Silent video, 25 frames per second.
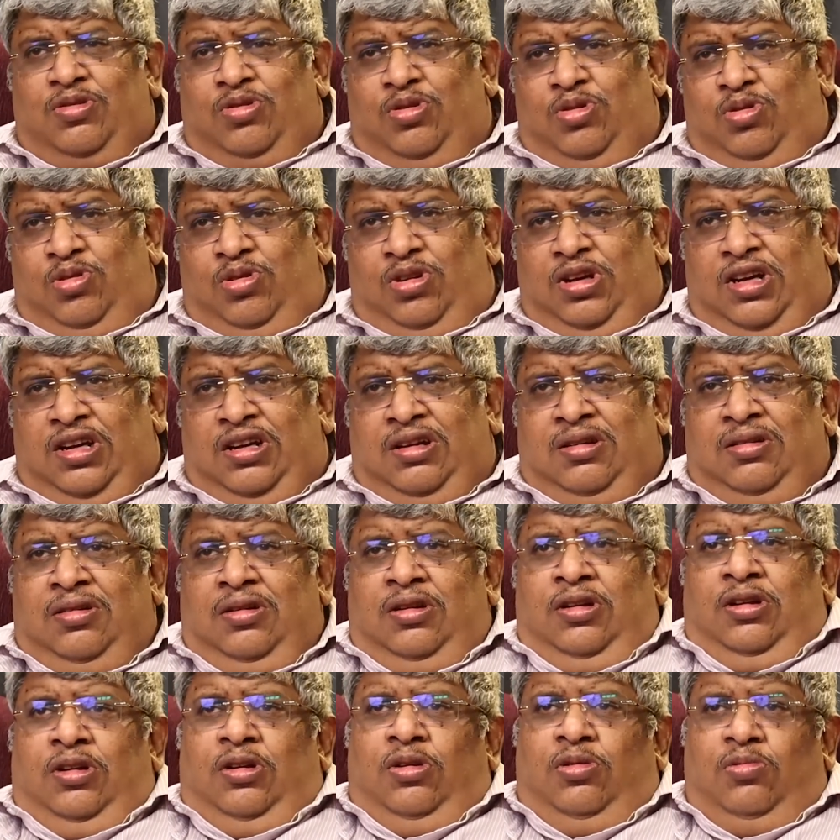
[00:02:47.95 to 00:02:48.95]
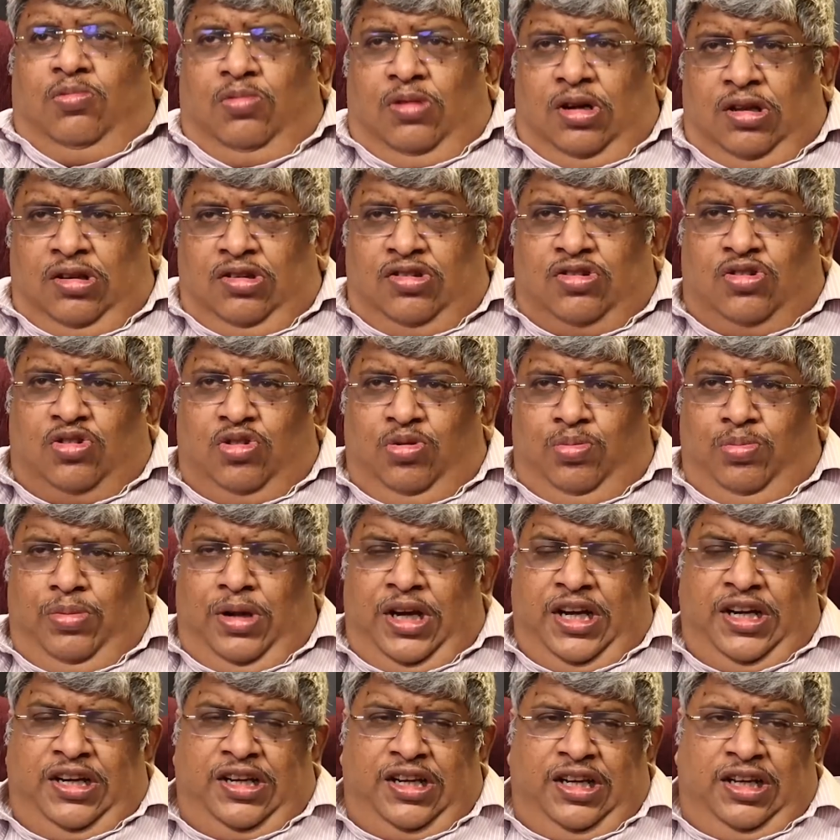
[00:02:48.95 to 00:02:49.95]
Kuruda wants to
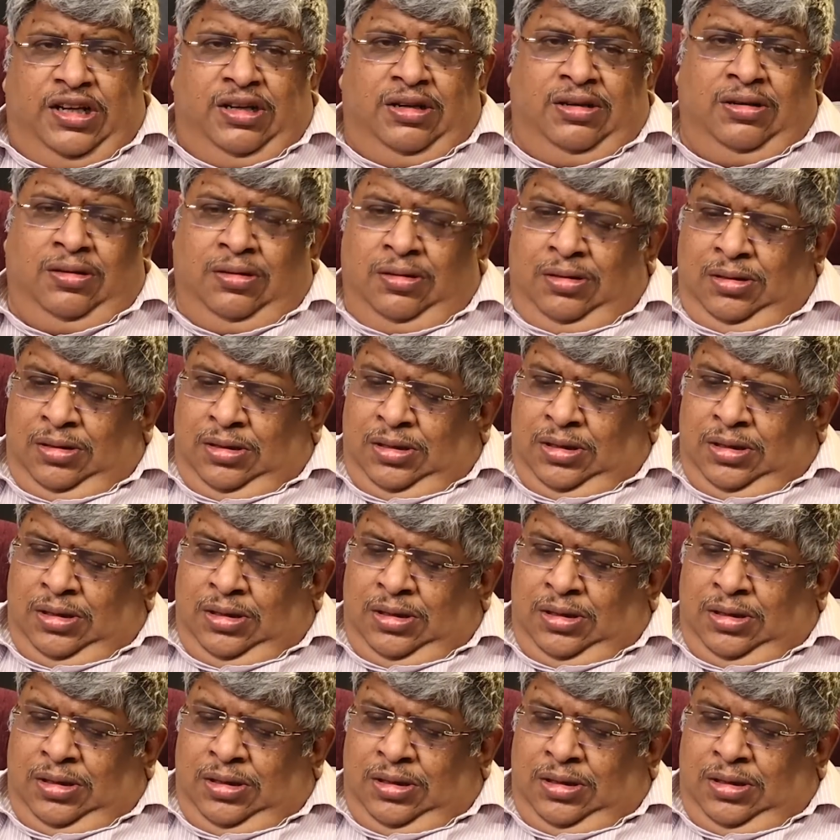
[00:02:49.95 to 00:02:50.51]
maintain